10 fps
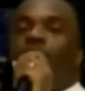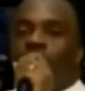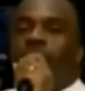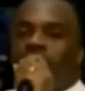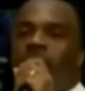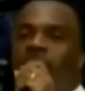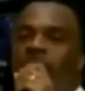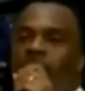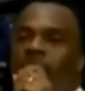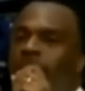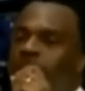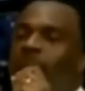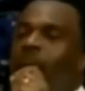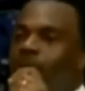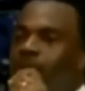anointing came in the
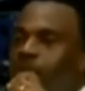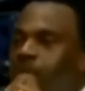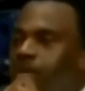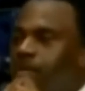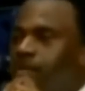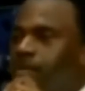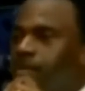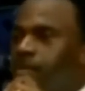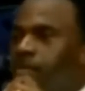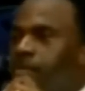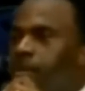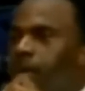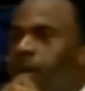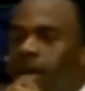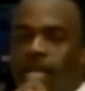house.
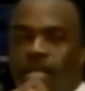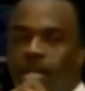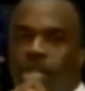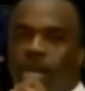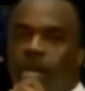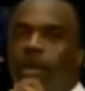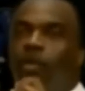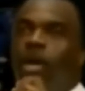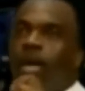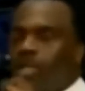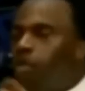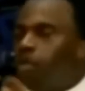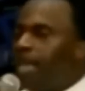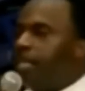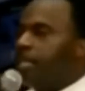Ladies and gentlemen, we are so
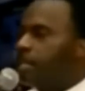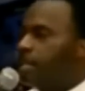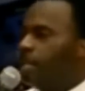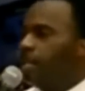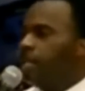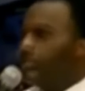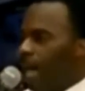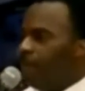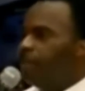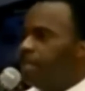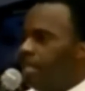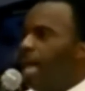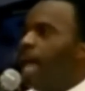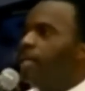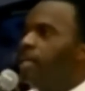blessed to have him
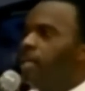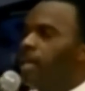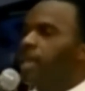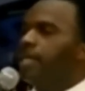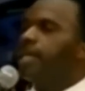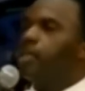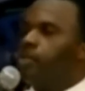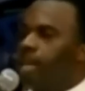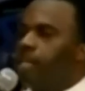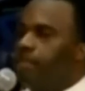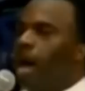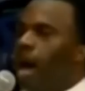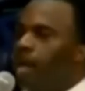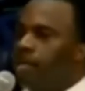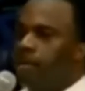tonight. He's in great
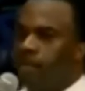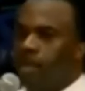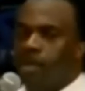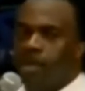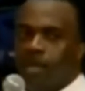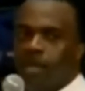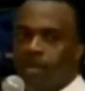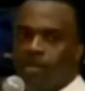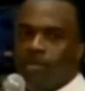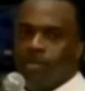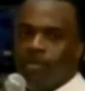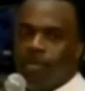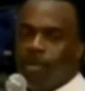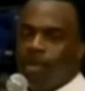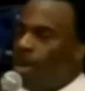demand.
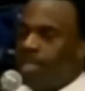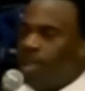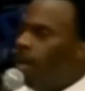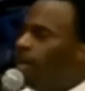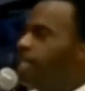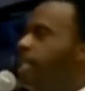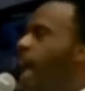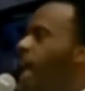God is on his